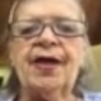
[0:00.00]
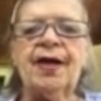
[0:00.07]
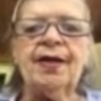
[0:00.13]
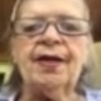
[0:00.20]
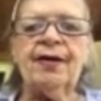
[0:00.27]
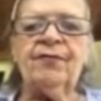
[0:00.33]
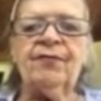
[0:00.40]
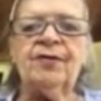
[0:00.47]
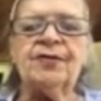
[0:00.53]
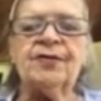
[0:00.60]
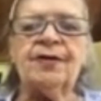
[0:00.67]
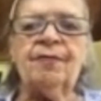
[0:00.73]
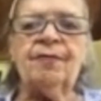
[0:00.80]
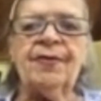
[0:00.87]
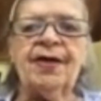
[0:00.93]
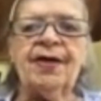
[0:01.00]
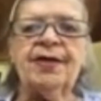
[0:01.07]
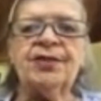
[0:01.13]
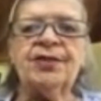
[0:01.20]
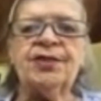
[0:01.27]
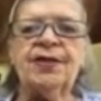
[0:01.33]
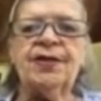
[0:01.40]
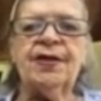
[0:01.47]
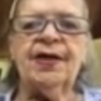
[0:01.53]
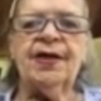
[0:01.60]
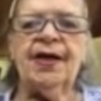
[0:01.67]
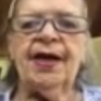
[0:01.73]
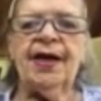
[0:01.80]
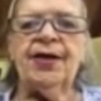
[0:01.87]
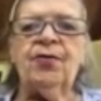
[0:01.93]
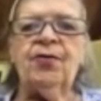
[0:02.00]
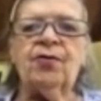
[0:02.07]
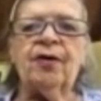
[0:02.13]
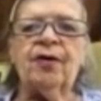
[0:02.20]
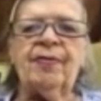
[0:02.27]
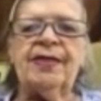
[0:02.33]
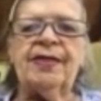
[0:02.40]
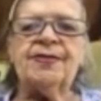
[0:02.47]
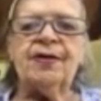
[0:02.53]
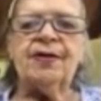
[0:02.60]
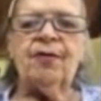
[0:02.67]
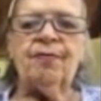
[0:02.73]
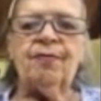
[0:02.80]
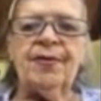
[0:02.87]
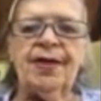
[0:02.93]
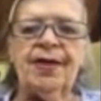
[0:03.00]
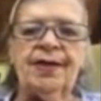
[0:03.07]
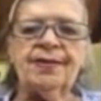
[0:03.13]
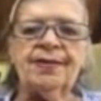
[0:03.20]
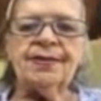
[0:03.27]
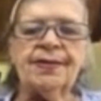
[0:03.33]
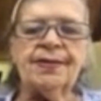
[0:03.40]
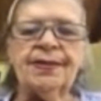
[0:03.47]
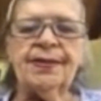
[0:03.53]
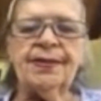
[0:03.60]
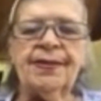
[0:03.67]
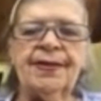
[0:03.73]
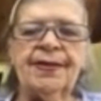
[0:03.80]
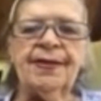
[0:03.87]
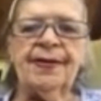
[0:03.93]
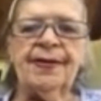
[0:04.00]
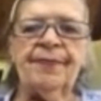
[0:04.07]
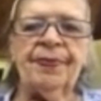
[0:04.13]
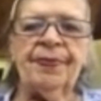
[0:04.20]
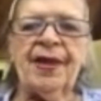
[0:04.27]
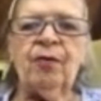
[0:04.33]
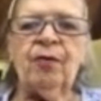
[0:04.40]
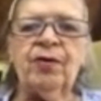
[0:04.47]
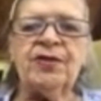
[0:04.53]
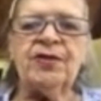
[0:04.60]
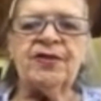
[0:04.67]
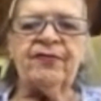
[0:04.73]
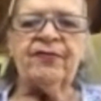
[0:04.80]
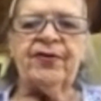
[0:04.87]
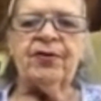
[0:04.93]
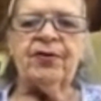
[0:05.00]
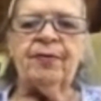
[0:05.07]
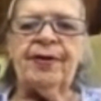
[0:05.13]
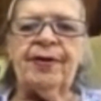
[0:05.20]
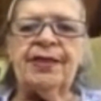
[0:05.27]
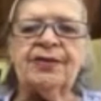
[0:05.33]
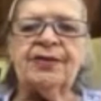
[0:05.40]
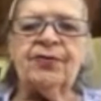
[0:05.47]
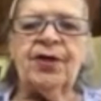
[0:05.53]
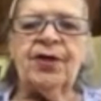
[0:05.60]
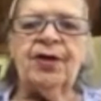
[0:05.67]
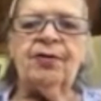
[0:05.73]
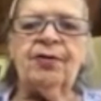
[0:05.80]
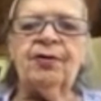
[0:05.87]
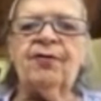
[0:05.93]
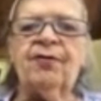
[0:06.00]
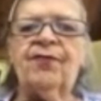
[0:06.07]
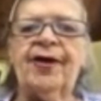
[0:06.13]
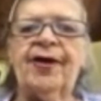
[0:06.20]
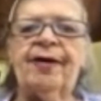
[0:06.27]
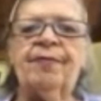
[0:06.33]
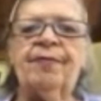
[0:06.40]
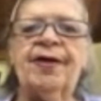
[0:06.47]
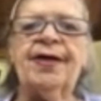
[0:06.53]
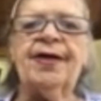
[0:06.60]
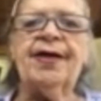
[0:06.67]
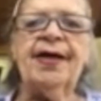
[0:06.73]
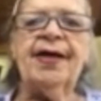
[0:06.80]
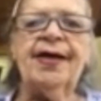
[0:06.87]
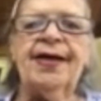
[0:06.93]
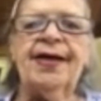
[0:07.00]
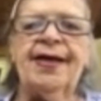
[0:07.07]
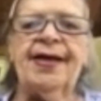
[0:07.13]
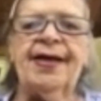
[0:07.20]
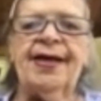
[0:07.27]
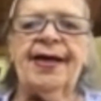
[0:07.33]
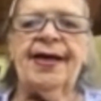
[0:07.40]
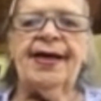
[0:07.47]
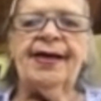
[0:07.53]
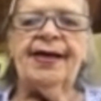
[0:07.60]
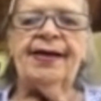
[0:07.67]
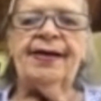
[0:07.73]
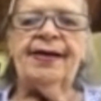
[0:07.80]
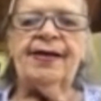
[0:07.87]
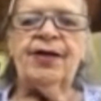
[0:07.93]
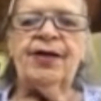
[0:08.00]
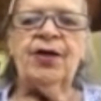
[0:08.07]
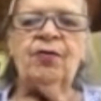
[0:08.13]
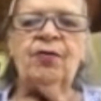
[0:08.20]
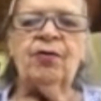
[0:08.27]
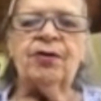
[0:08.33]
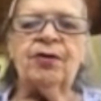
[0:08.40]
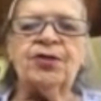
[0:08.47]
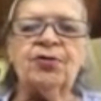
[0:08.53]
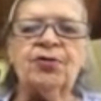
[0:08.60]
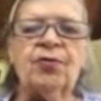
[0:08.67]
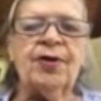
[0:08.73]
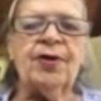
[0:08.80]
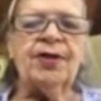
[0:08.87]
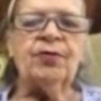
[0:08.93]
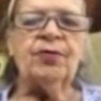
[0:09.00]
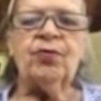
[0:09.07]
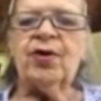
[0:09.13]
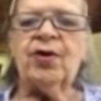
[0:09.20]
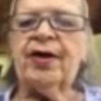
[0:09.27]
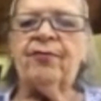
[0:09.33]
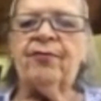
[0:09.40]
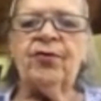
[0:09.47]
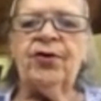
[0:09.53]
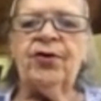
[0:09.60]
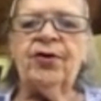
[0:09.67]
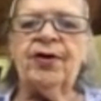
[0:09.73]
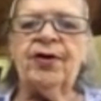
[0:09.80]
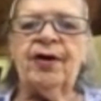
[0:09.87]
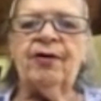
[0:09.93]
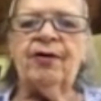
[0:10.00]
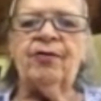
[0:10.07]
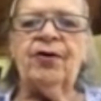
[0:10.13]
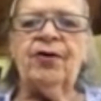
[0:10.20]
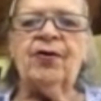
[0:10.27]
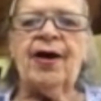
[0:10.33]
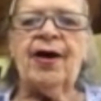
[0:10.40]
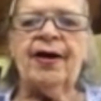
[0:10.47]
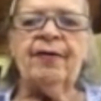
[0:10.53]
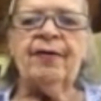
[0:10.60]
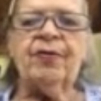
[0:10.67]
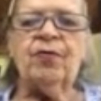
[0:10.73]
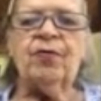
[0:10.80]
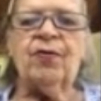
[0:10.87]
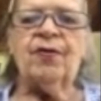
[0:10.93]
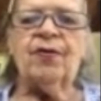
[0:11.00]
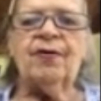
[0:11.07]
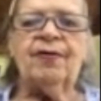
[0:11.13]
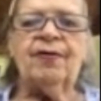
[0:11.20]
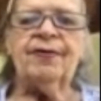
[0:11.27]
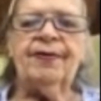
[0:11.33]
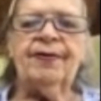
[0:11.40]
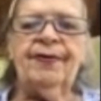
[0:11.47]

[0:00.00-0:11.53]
love you so much, and you're going to be so missed. I wish the very best for you and your family, and you are a joy wherever you go. You light up the world.